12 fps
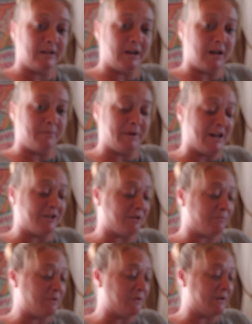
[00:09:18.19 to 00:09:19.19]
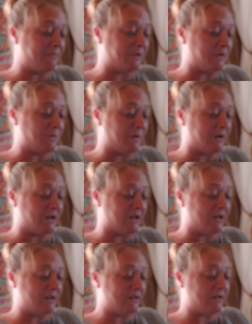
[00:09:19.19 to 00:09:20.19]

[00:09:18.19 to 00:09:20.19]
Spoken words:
as you're pulling up the corner,